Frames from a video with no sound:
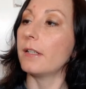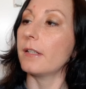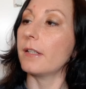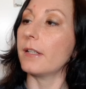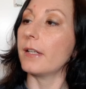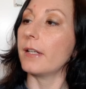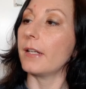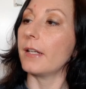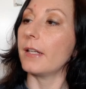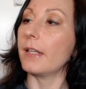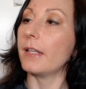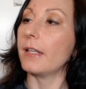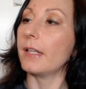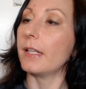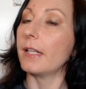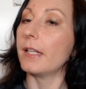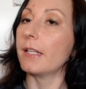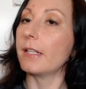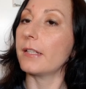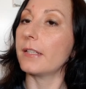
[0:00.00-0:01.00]

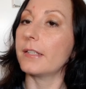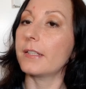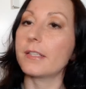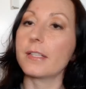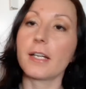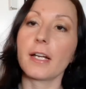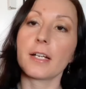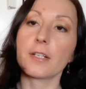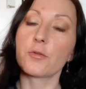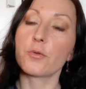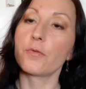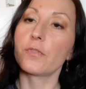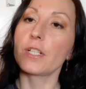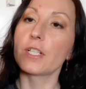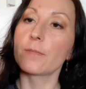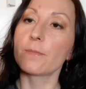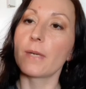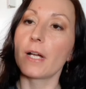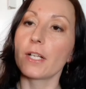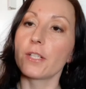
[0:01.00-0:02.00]
And as with the
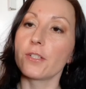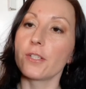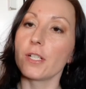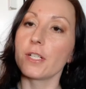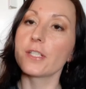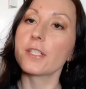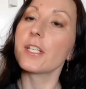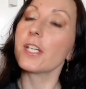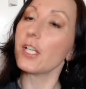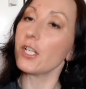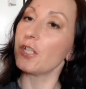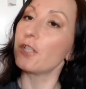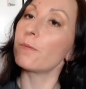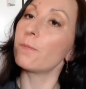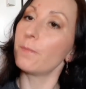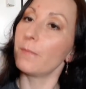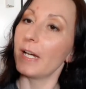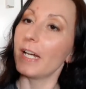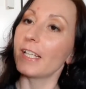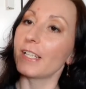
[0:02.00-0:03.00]
sponges,
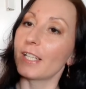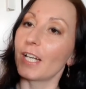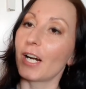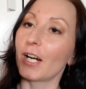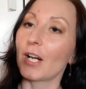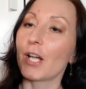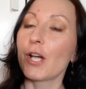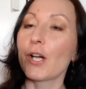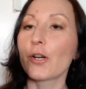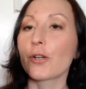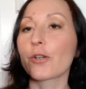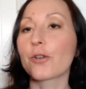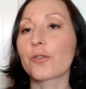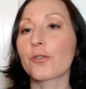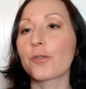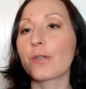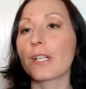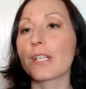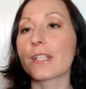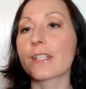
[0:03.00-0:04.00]
it better
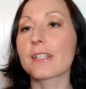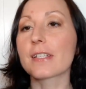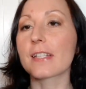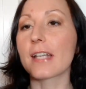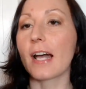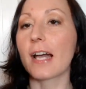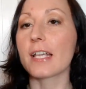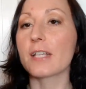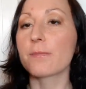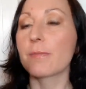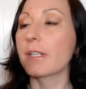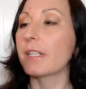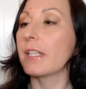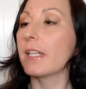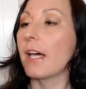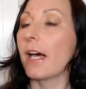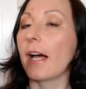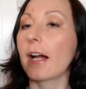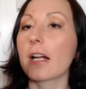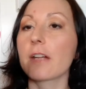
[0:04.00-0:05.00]
grow in size. But
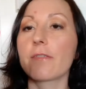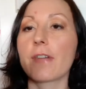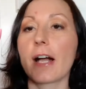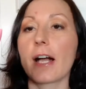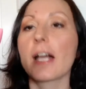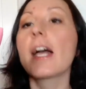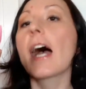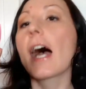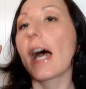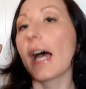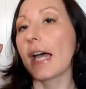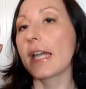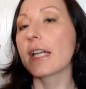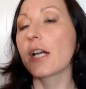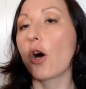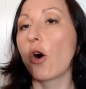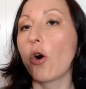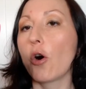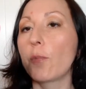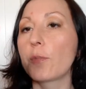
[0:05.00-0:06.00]
yeah, I have high
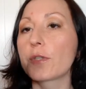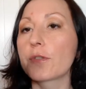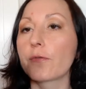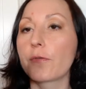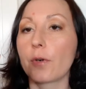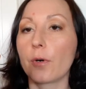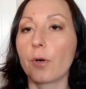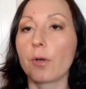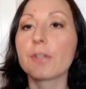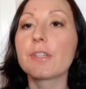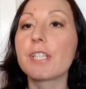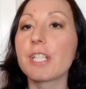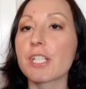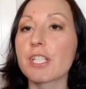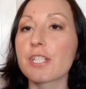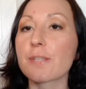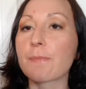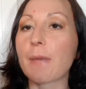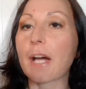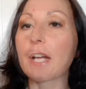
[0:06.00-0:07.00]
hopes for this
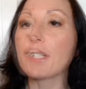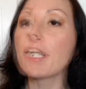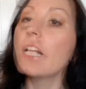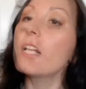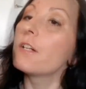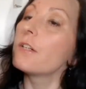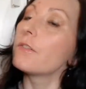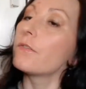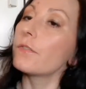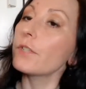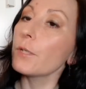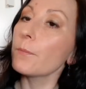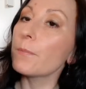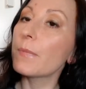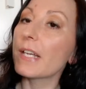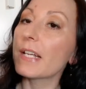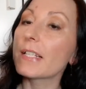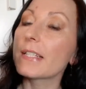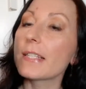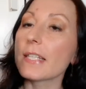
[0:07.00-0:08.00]
sponge. From
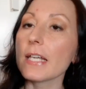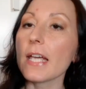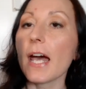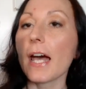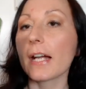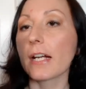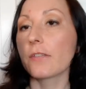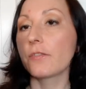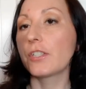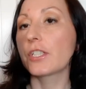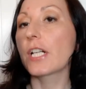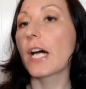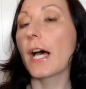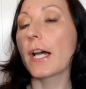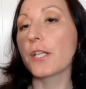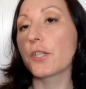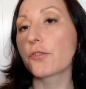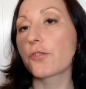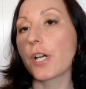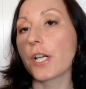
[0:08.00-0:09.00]
PIXI, I have their
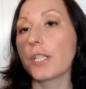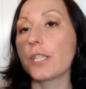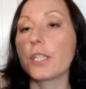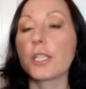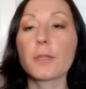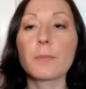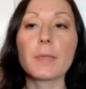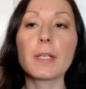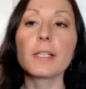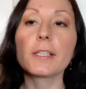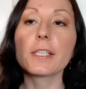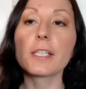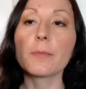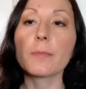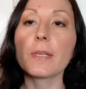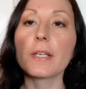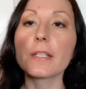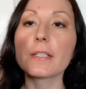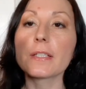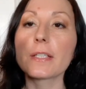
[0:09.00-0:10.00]
Hydrating Milky
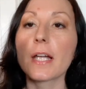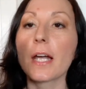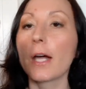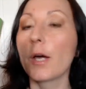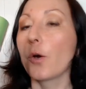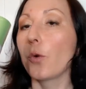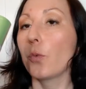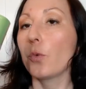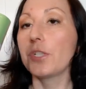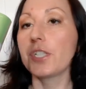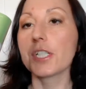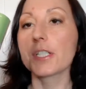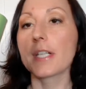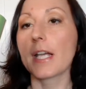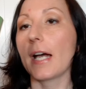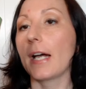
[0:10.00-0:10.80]
Mist, which is